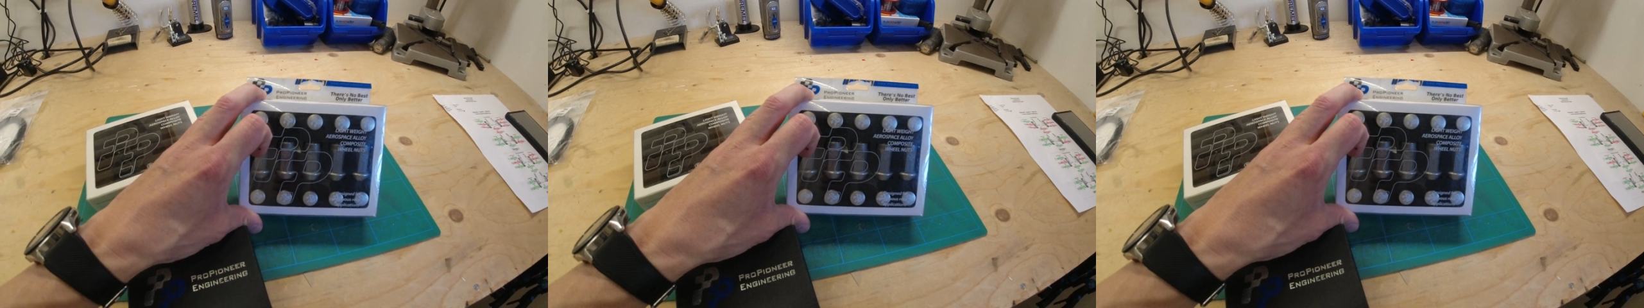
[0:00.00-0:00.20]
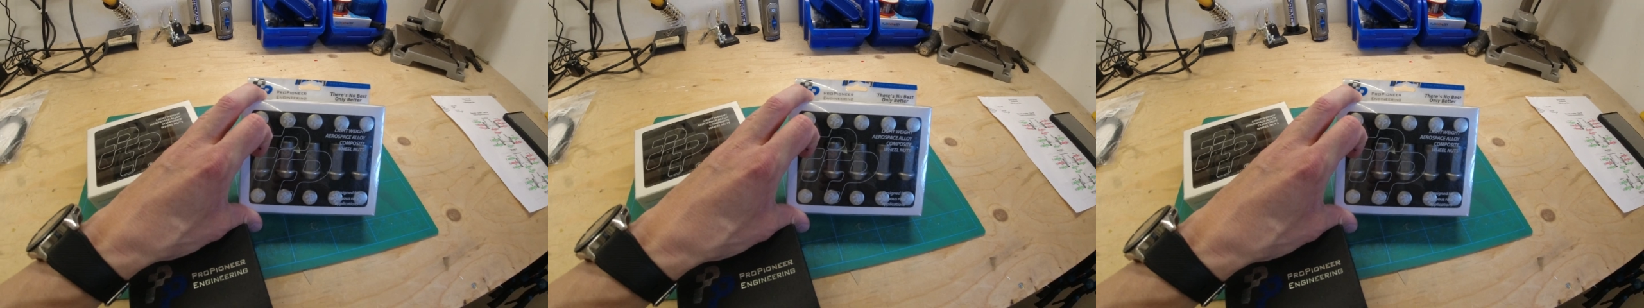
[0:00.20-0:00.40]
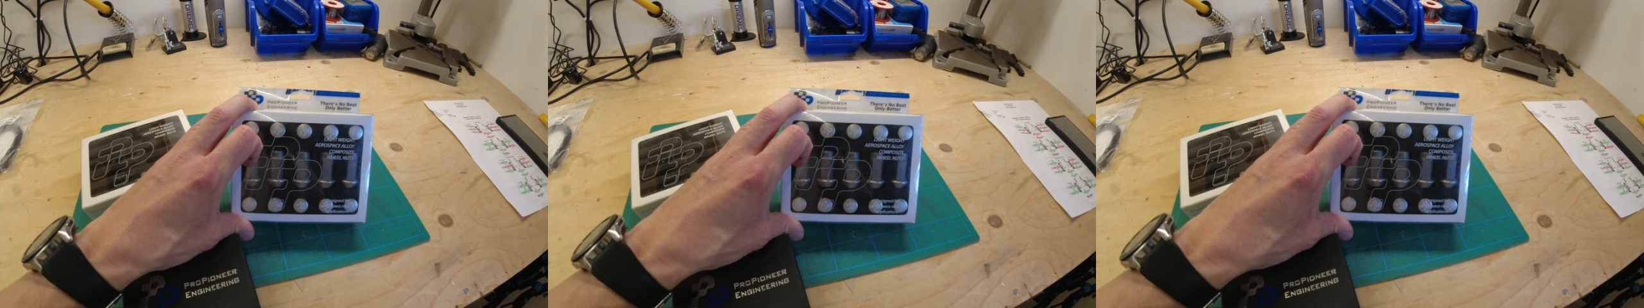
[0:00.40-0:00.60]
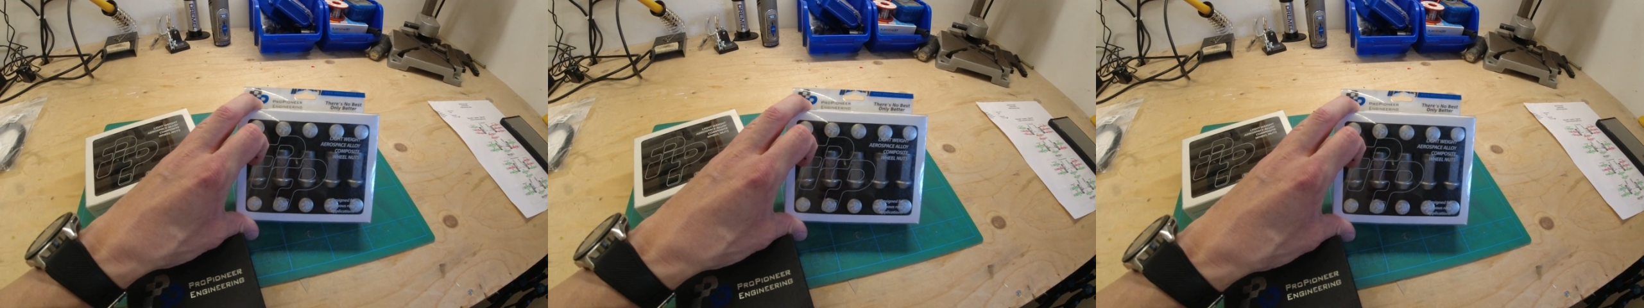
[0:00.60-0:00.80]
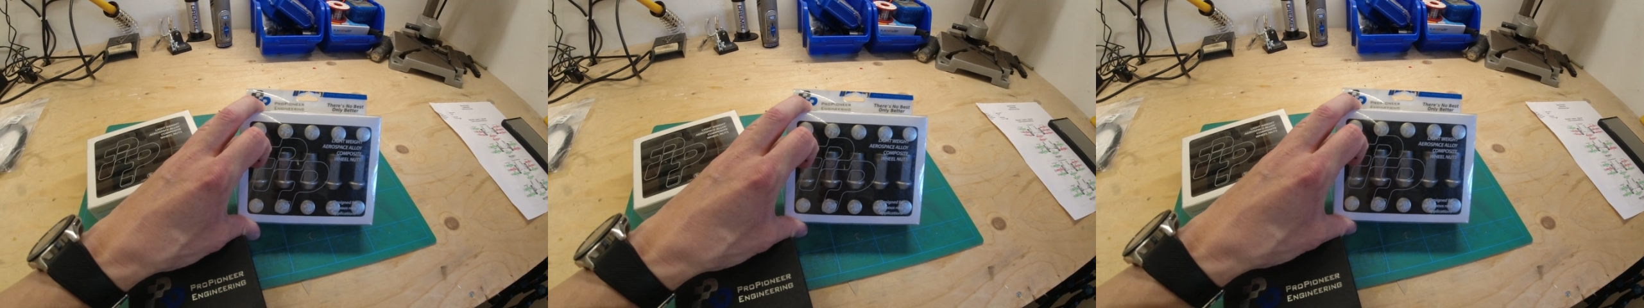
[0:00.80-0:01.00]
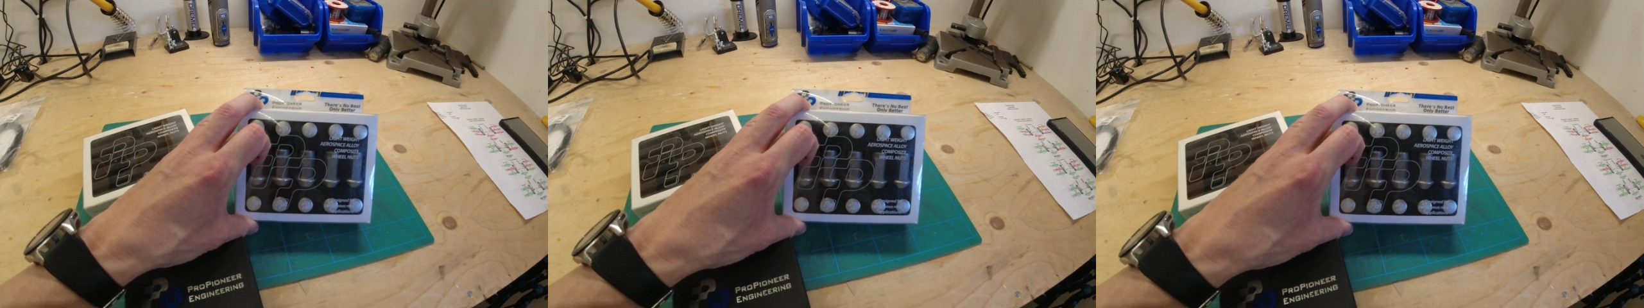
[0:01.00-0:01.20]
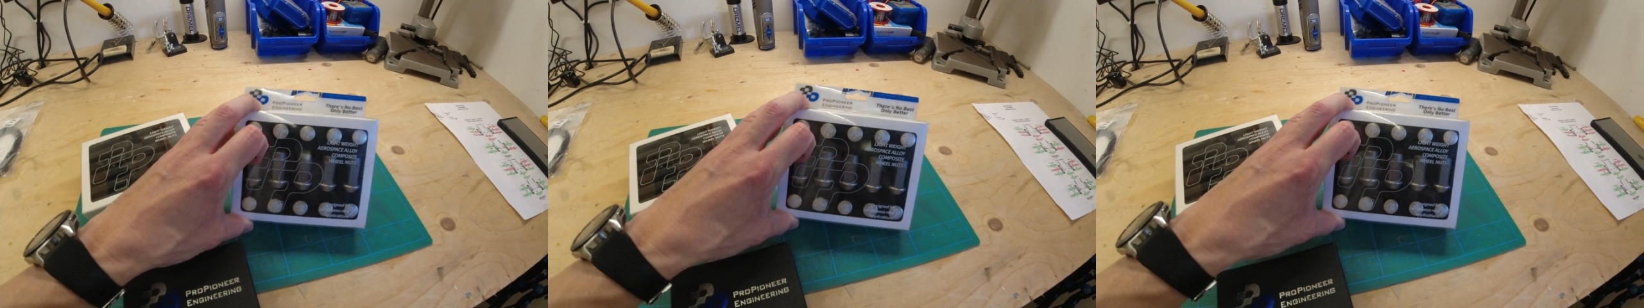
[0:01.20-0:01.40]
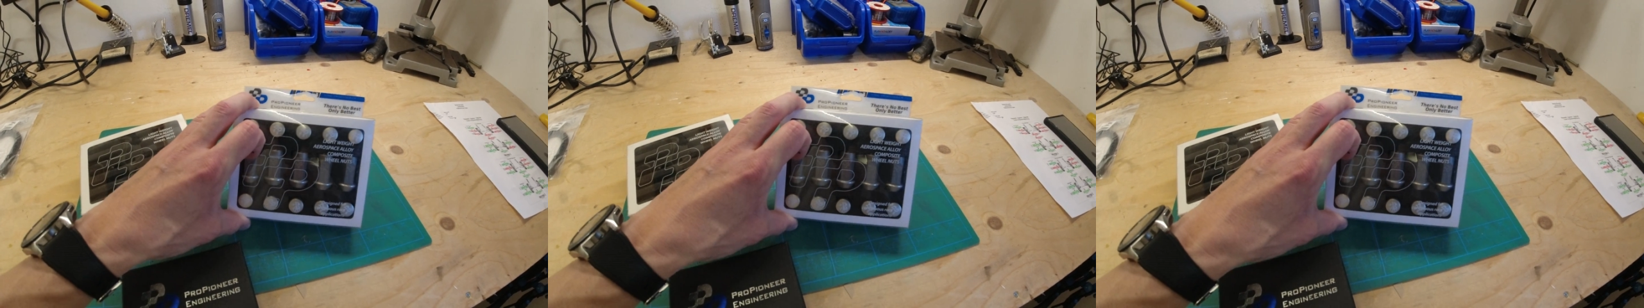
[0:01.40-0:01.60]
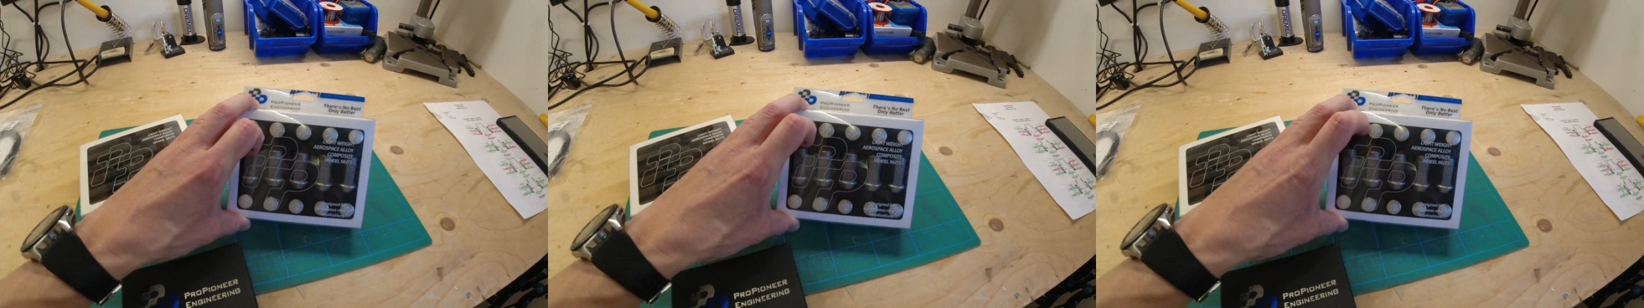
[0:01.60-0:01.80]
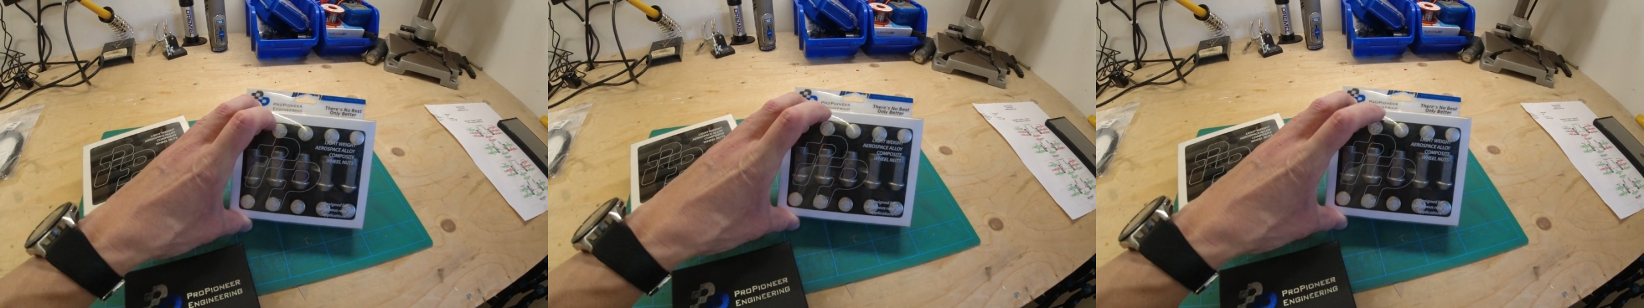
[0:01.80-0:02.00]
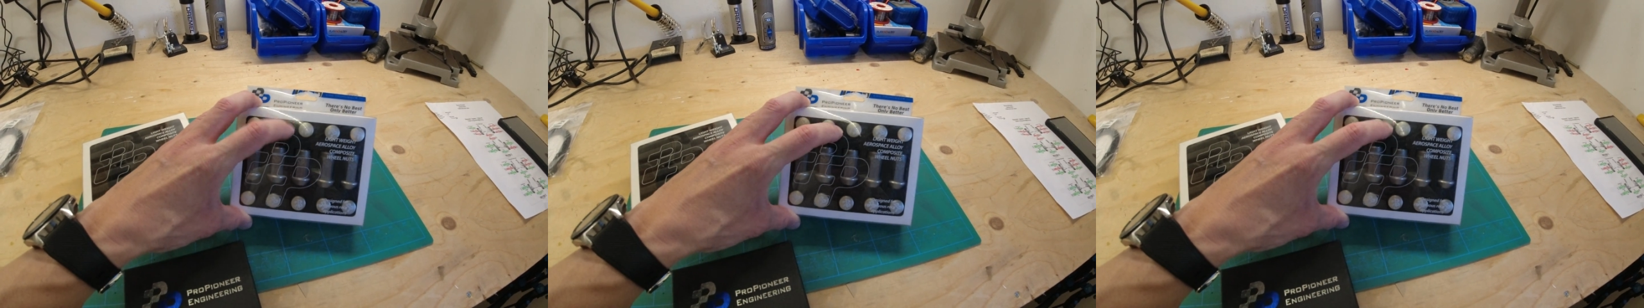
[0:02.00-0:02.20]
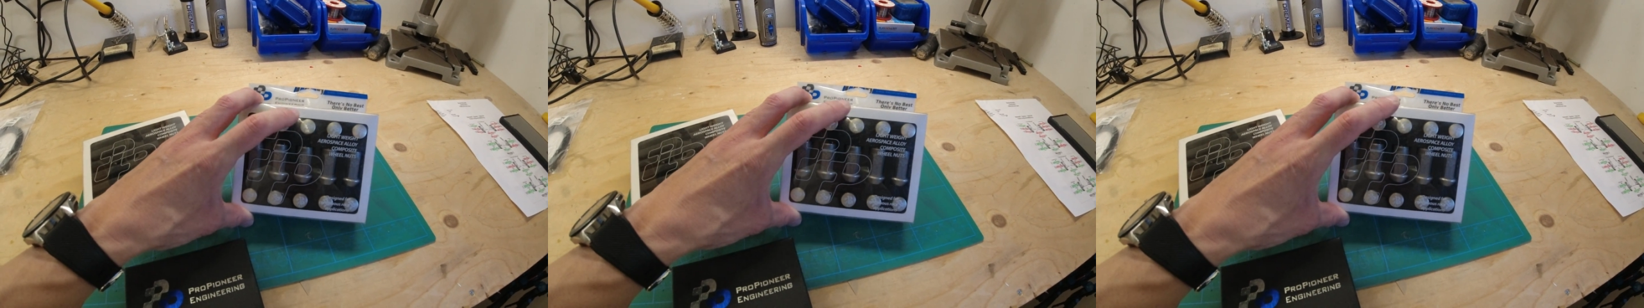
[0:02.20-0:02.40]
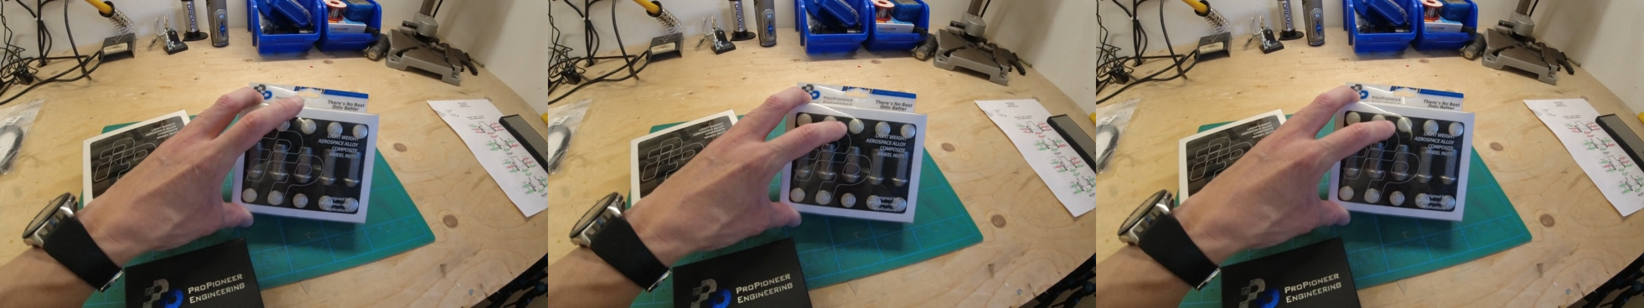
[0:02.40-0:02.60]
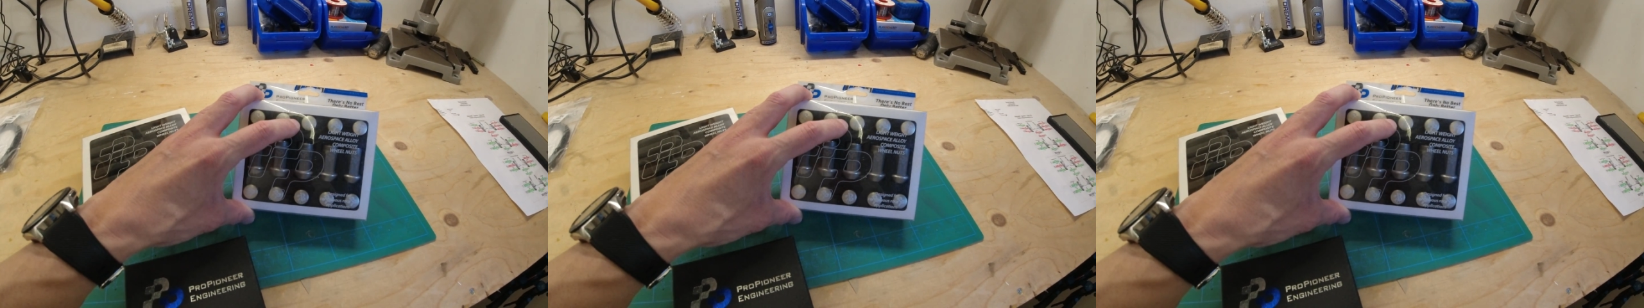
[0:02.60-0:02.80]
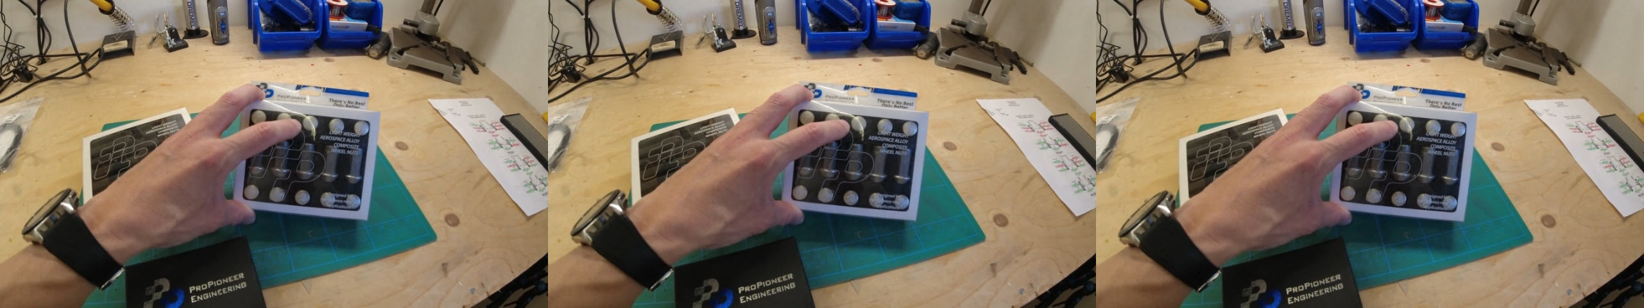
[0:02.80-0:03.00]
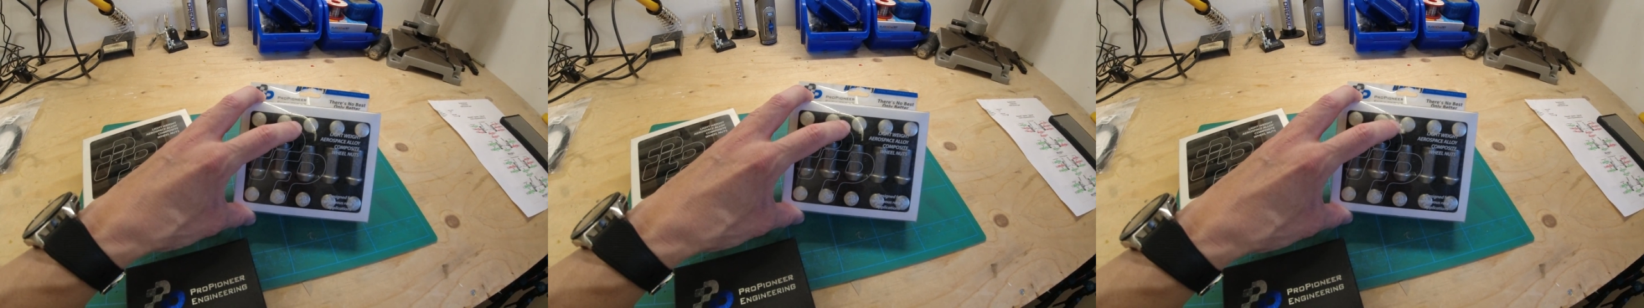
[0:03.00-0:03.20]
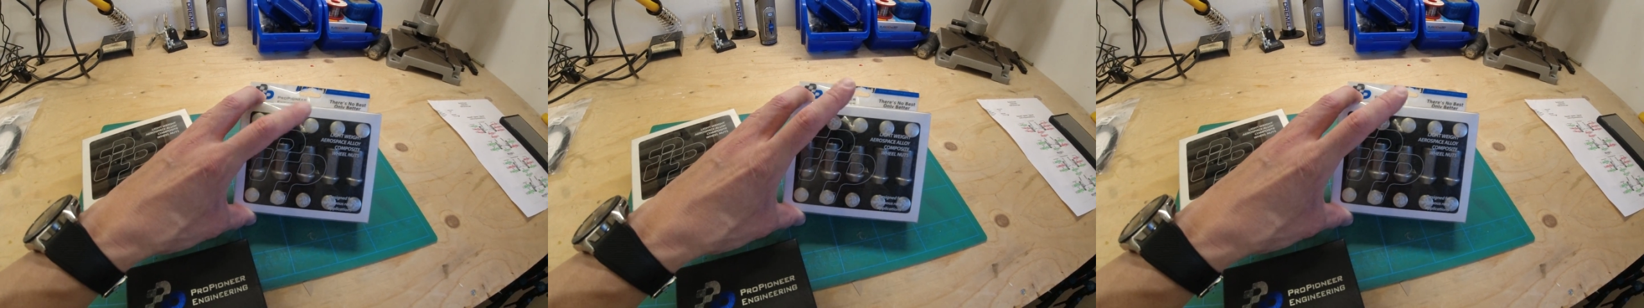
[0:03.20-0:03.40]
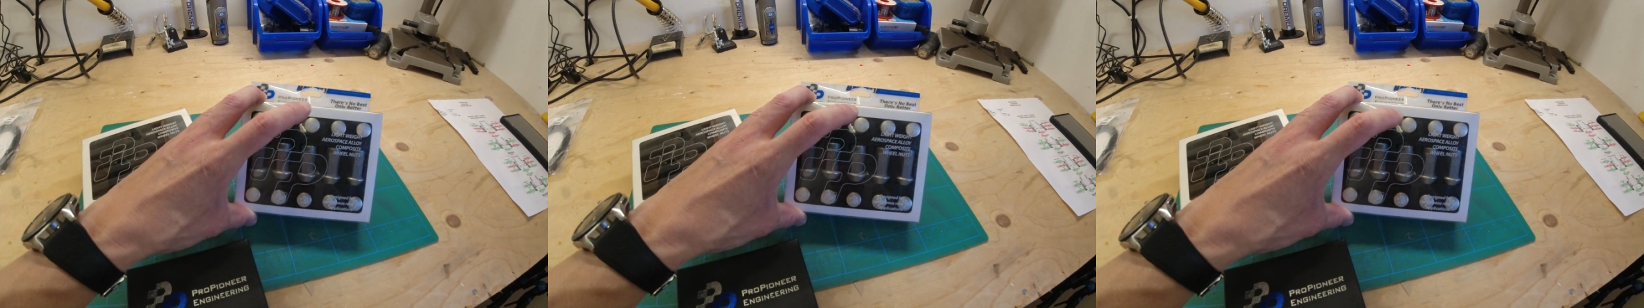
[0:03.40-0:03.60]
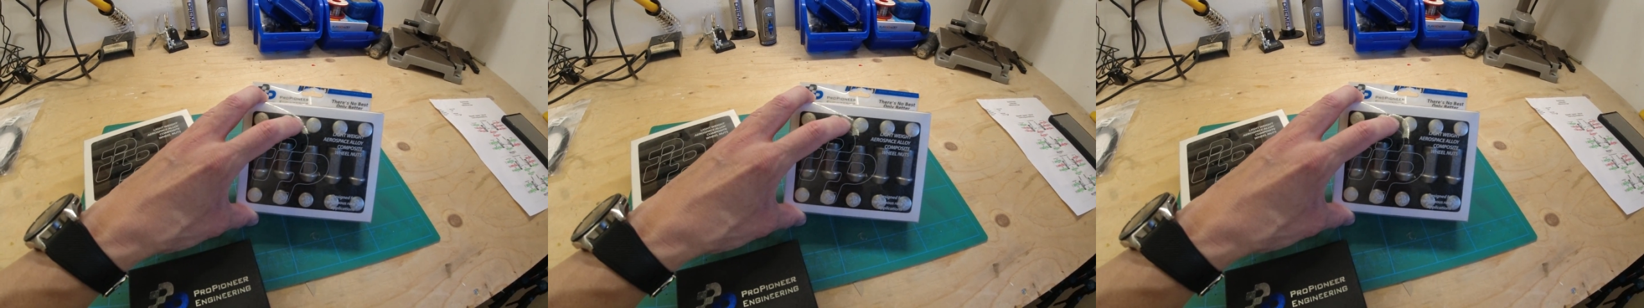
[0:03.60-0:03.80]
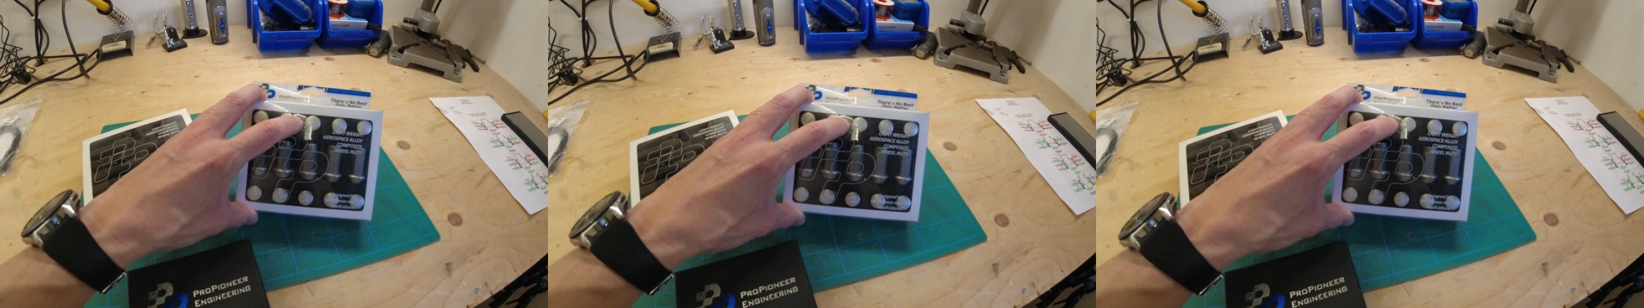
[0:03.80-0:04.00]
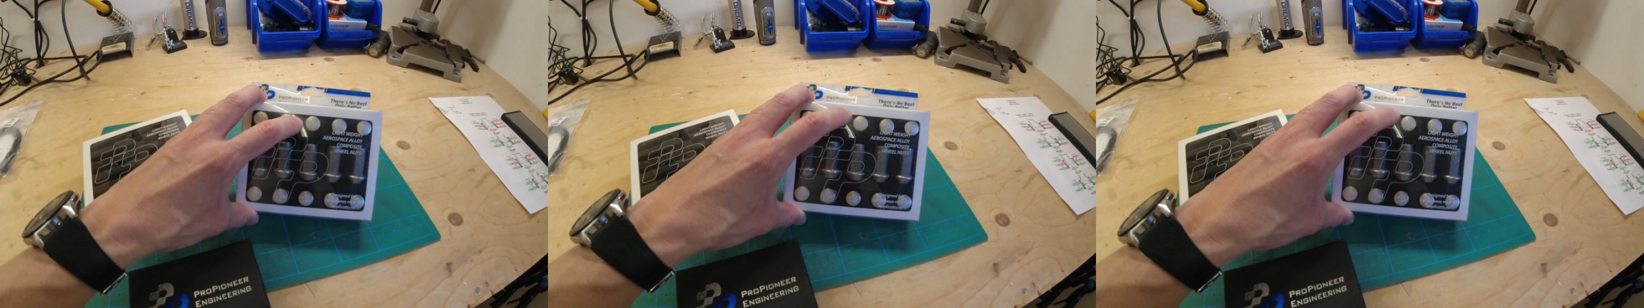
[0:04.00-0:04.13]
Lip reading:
[unreadable: no face in view]